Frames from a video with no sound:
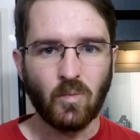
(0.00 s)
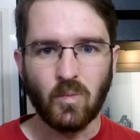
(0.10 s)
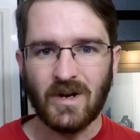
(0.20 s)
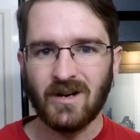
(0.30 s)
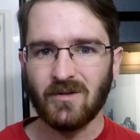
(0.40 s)

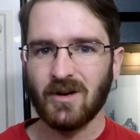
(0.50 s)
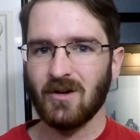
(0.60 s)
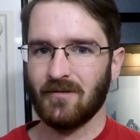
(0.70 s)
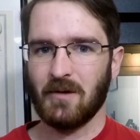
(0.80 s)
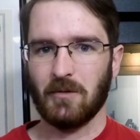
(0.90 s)
we don't know
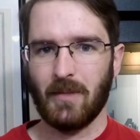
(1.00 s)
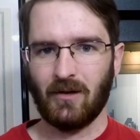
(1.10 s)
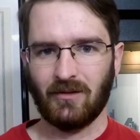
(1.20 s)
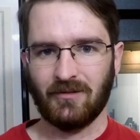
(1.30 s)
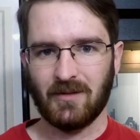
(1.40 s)
if they were male
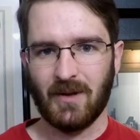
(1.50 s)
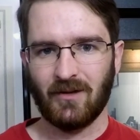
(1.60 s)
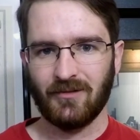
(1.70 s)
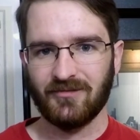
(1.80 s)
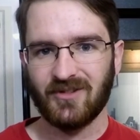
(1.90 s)
or
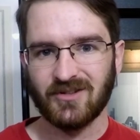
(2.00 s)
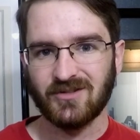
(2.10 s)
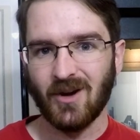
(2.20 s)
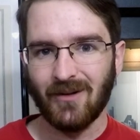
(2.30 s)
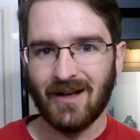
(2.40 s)
female. There's
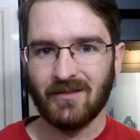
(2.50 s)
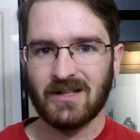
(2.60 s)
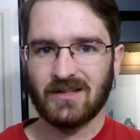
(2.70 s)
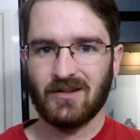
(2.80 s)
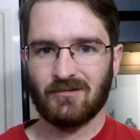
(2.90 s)
no
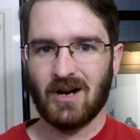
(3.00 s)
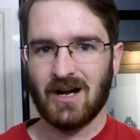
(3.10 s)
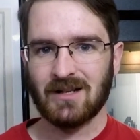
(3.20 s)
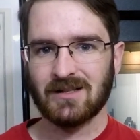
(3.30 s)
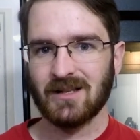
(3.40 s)
evidence in the
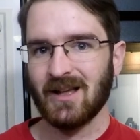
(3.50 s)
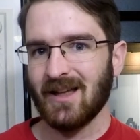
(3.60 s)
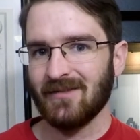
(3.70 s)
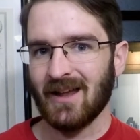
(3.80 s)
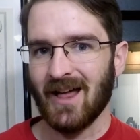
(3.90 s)
rocks
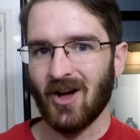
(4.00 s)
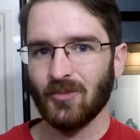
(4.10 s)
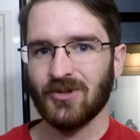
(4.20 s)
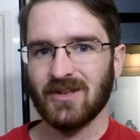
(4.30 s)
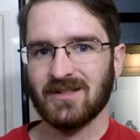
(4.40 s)
that
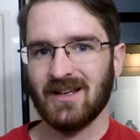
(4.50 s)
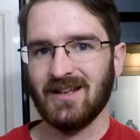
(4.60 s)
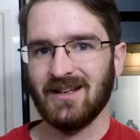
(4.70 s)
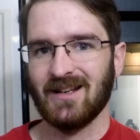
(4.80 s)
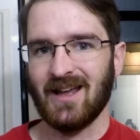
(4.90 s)
helps us to
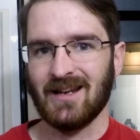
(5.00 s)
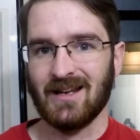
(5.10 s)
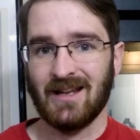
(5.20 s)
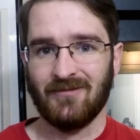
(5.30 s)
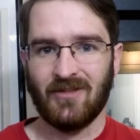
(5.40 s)
indicate
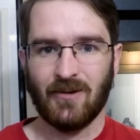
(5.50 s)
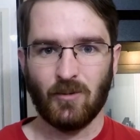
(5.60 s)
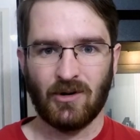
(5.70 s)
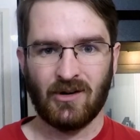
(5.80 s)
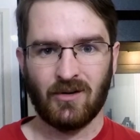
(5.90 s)
if they
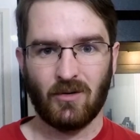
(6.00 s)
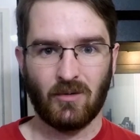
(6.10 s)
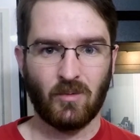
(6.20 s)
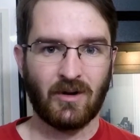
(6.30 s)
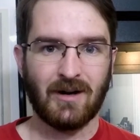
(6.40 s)
were or
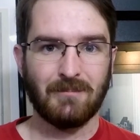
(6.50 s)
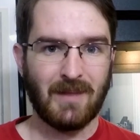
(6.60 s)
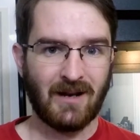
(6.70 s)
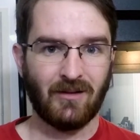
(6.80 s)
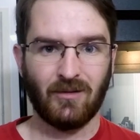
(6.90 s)
weren't
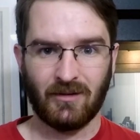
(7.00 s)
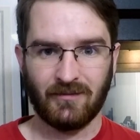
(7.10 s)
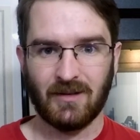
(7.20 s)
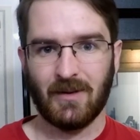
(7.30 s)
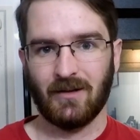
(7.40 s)
male or
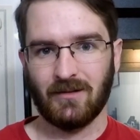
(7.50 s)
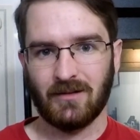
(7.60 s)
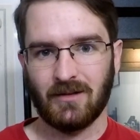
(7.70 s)
female.